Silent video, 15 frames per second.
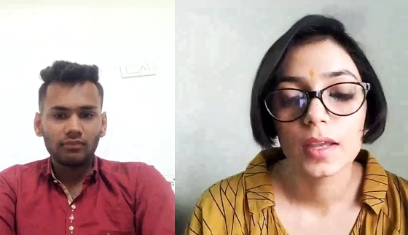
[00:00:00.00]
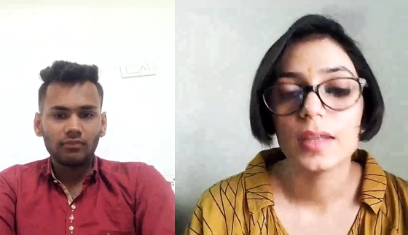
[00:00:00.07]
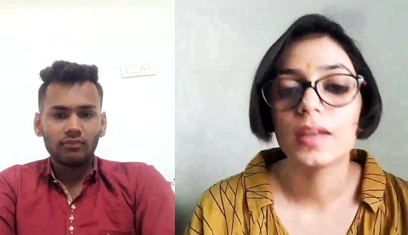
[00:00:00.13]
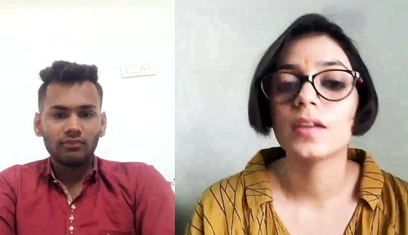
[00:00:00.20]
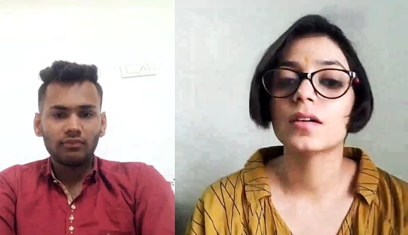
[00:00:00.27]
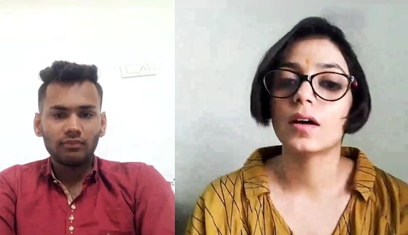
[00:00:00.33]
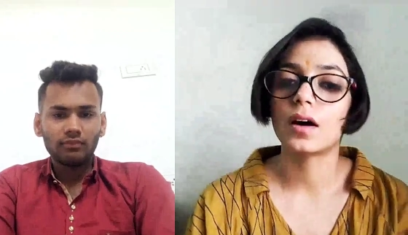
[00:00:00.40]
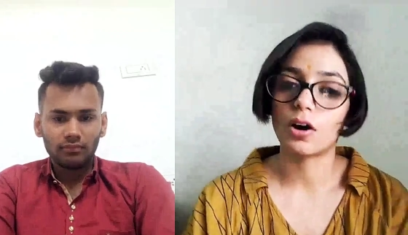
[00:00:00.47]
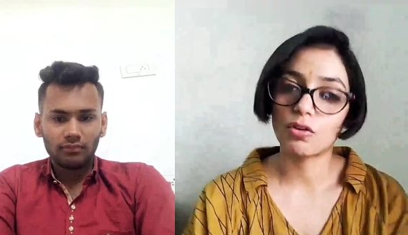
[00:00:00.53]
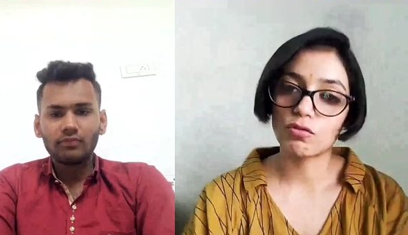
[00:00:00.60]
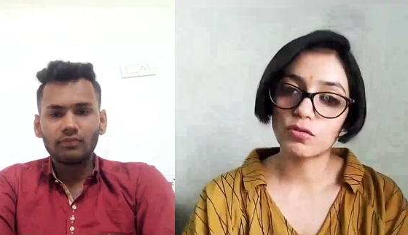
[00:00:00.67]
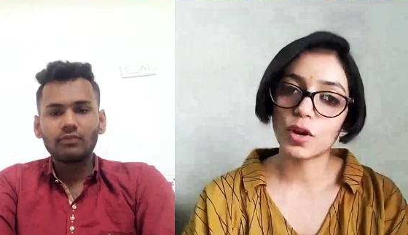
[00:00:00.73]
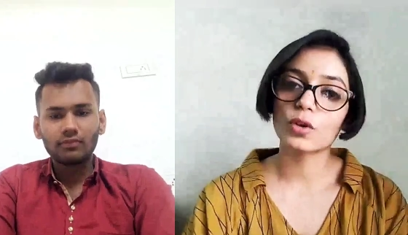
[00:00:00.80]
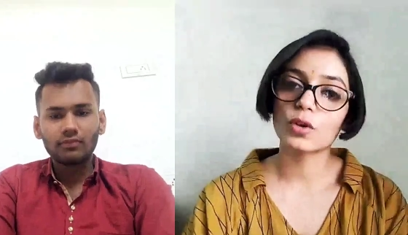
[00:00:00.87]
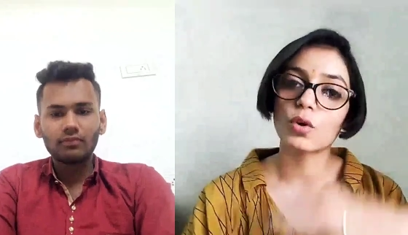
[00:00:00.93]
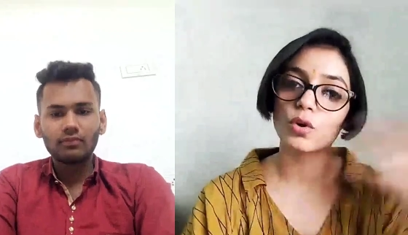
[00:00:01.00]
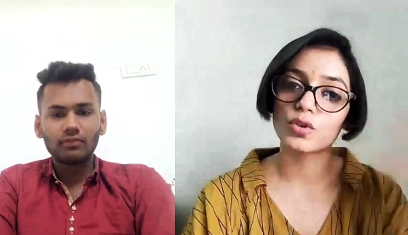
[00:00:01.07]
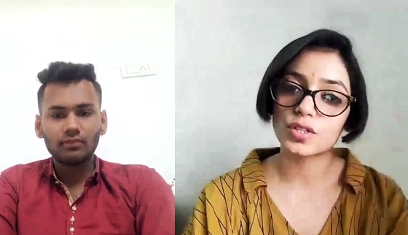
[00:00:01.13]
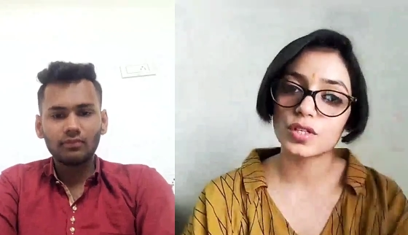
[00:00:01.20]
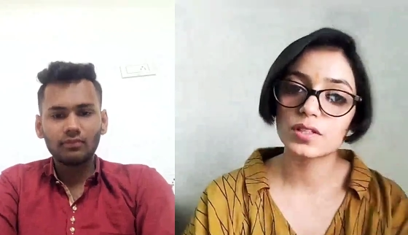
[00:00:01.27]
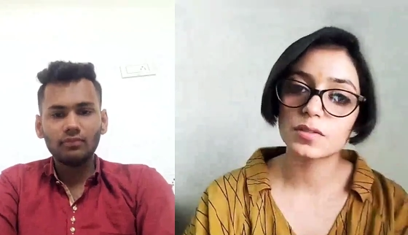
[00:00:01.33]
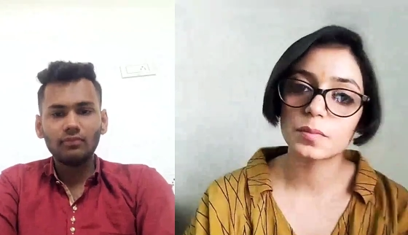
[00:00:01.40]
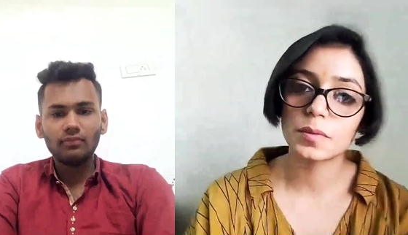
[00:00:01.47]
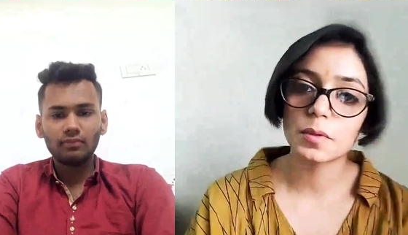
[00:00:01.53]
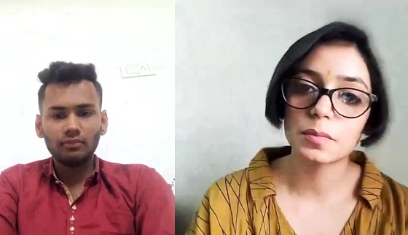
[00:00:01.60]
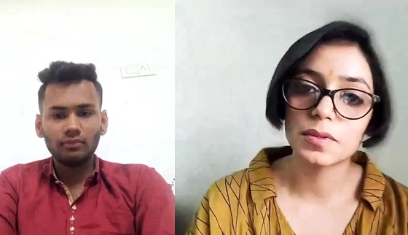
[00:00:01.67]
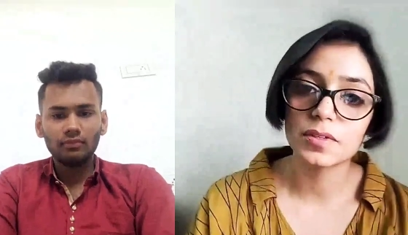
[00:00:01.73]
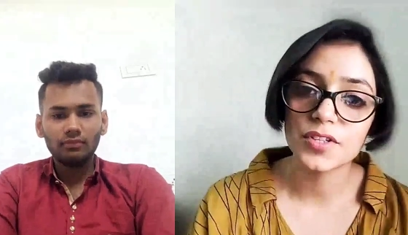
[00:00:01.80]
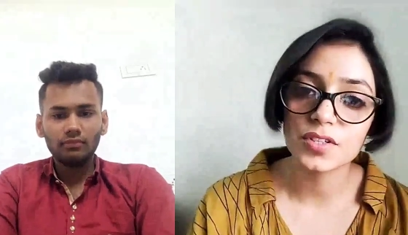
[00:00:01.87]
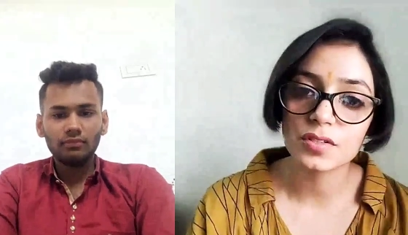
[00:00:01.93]
Speaker 1: In offline coachings,
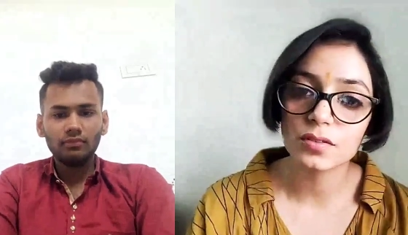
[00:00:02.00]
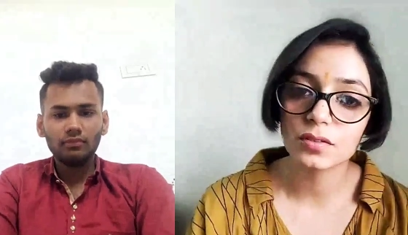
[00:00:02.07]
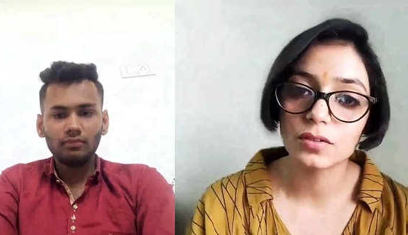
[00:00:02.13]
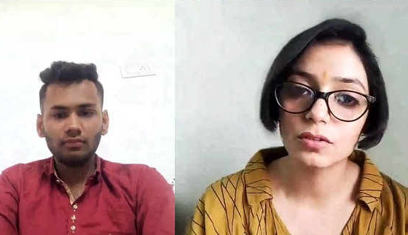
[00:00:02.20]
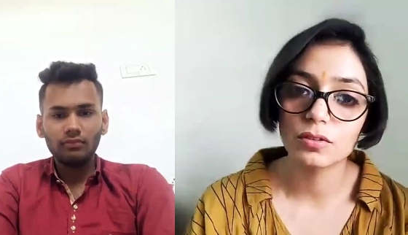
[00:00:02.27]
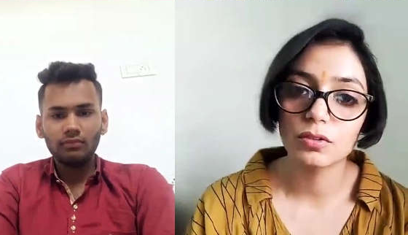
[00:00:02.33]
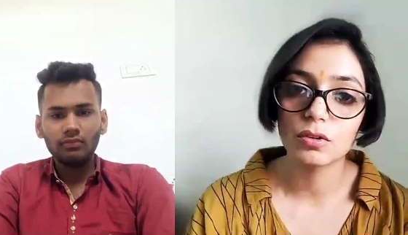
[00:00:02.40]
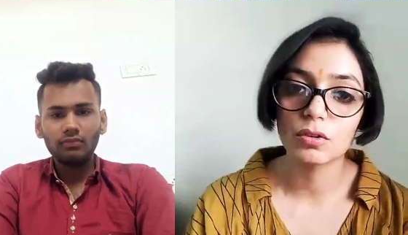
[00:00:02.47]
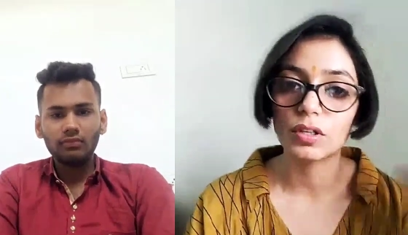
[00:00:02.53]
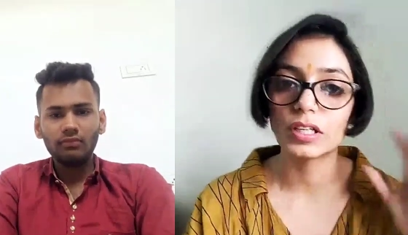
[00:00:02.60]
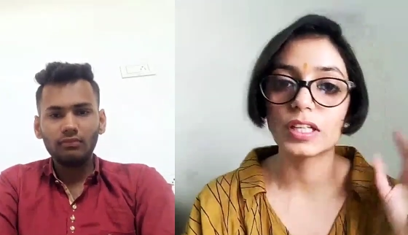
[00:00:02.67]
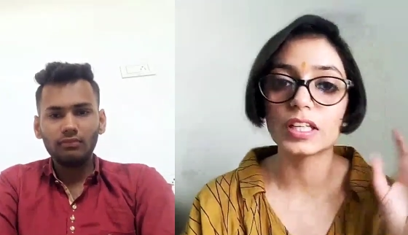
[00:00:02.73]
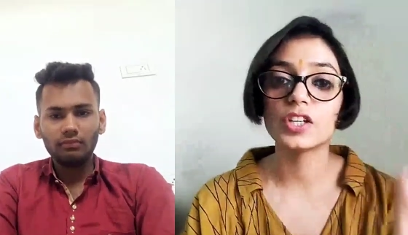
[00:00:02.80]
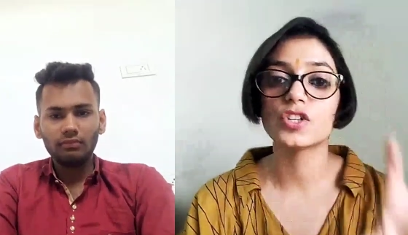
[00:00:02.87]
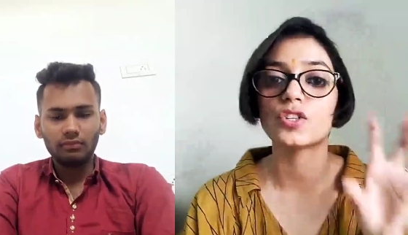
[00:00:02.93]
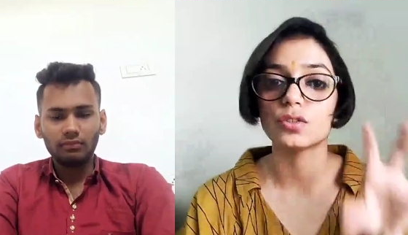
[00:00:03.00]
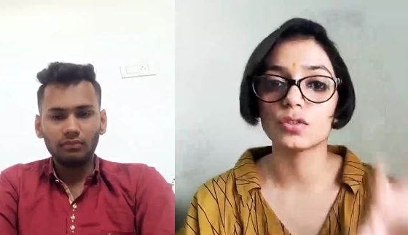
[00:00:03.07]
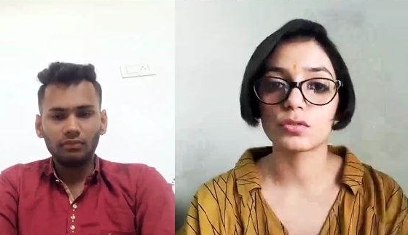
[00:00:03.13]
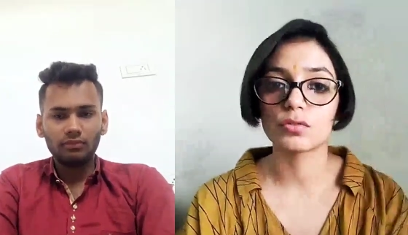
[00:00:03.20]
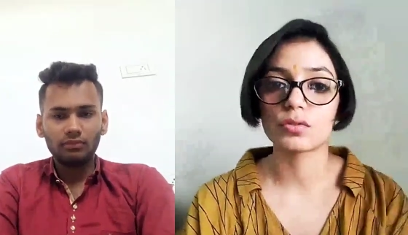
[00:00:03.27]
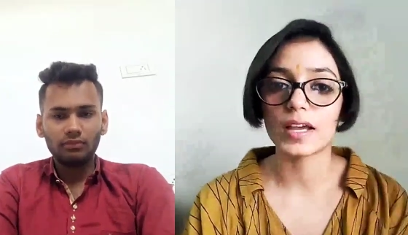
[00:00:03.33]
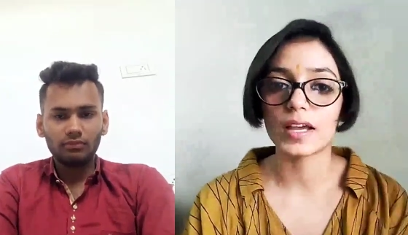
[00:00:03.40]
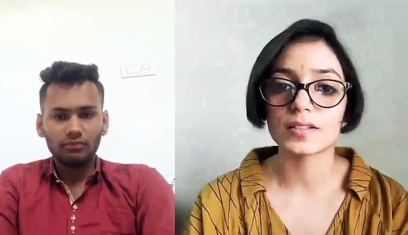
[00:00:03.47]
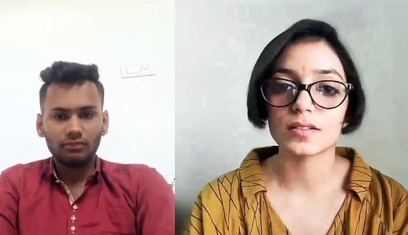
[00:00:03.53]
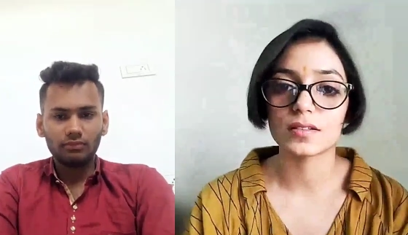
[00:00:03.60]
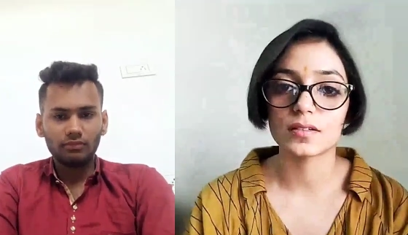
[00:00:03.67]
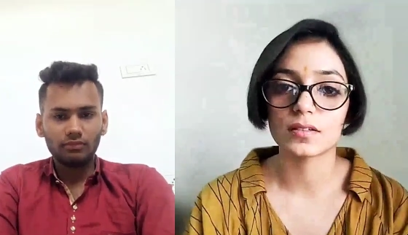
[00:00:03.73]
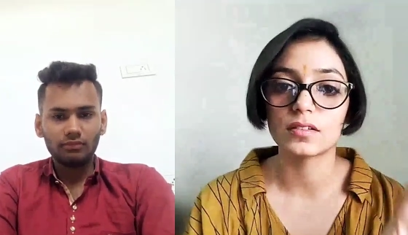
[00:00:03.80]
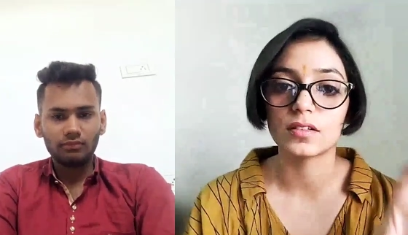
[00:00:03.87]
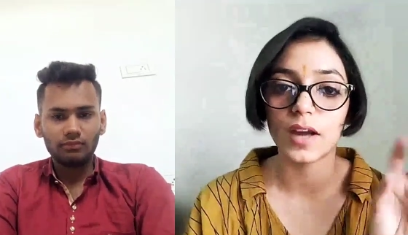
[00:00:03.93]
people just, you know, teach you as
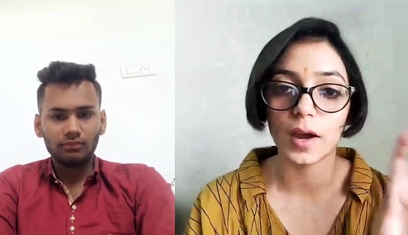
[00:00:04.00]
a